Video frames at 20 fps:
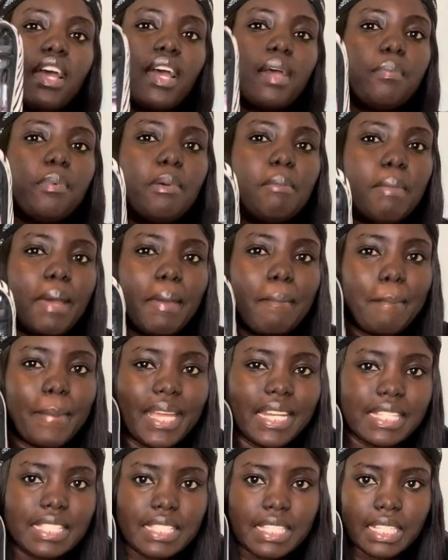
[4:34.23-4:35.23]
put my
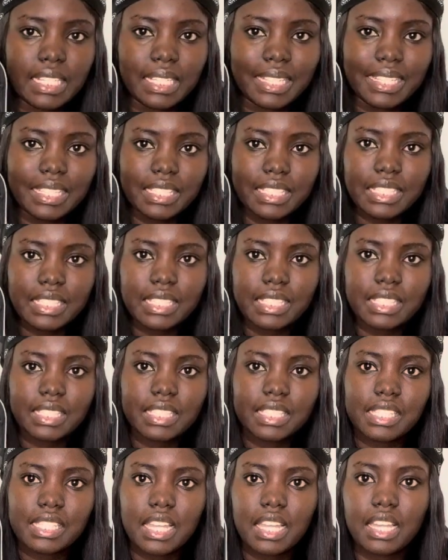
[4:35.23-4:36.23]

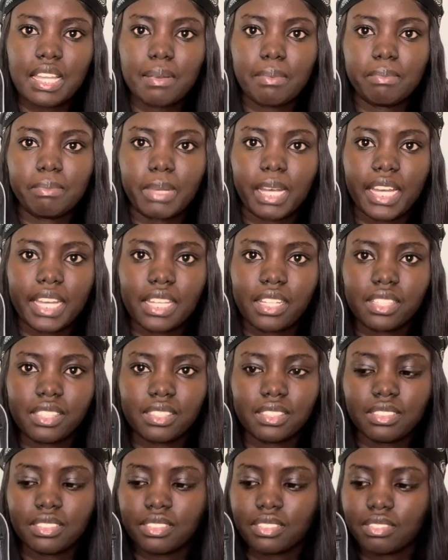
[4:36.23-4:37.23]
medicines,
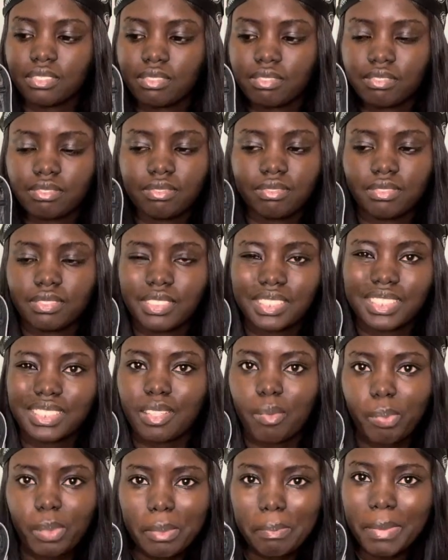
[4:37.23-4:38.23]
my
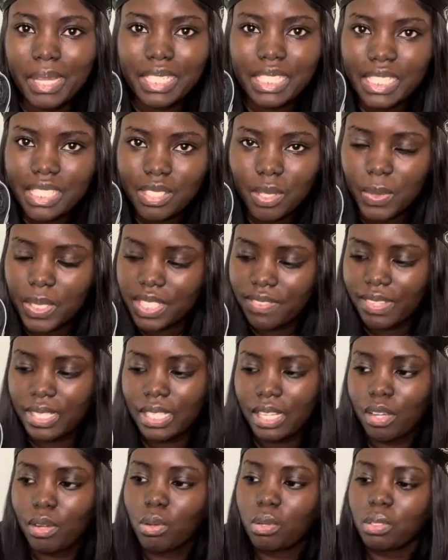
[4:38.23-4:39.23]
supplements or whatever
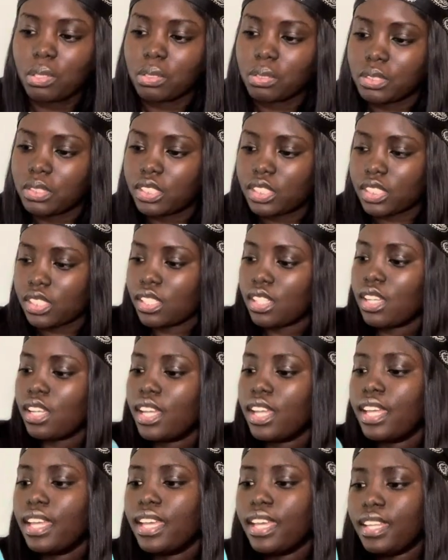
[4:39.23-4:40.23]
they're called
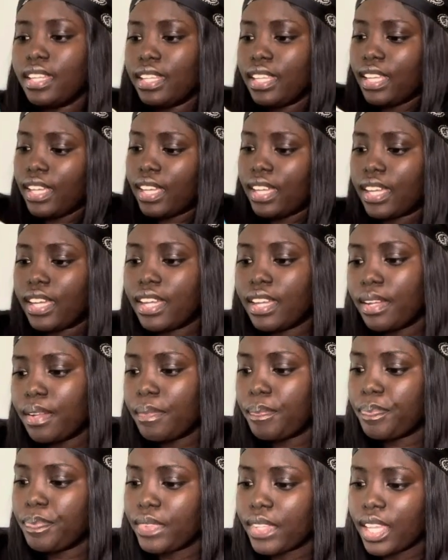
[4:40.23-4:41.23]
in here,
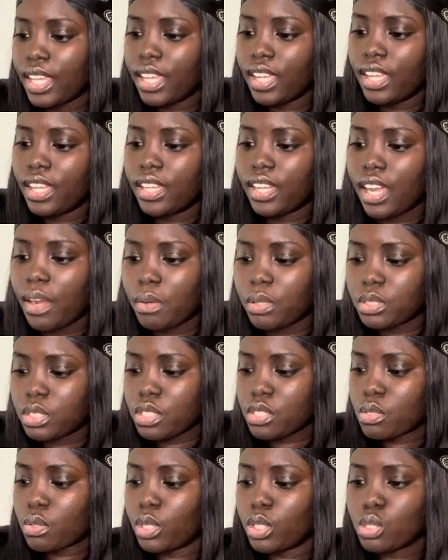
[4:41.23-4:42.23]
and I was
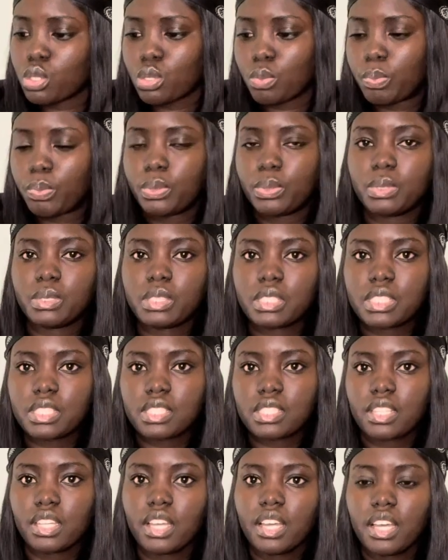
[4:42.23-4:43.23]
just going to put
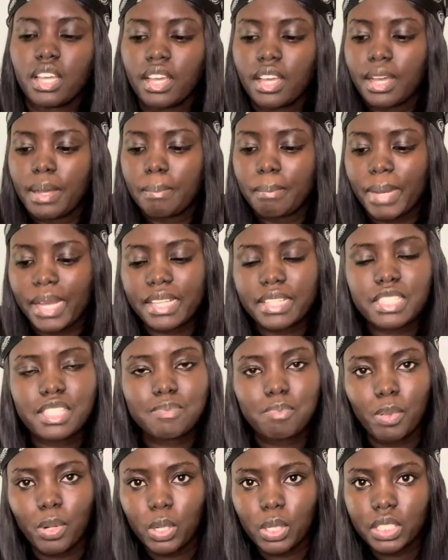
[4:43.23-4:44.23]
my
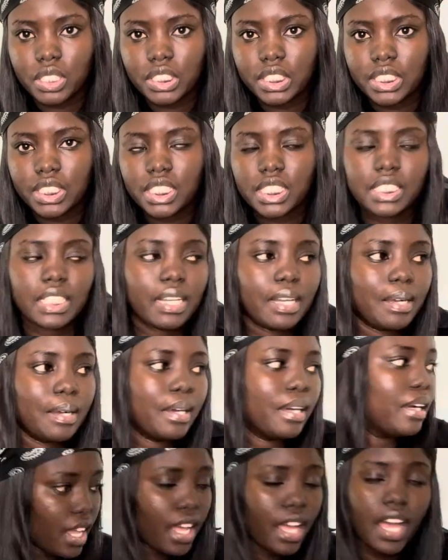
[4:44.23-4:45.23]
sponge.
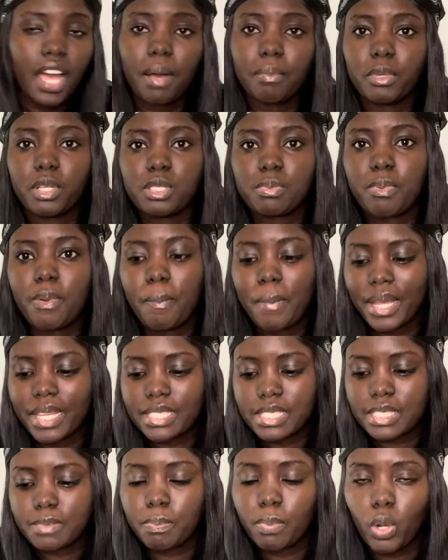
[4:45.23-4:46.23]
I'm going to put my
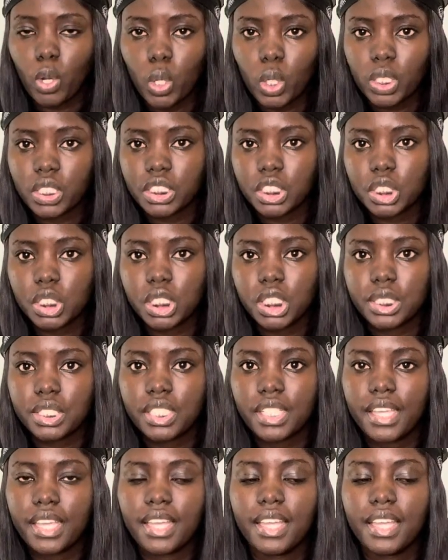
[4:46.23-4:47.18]
sponge,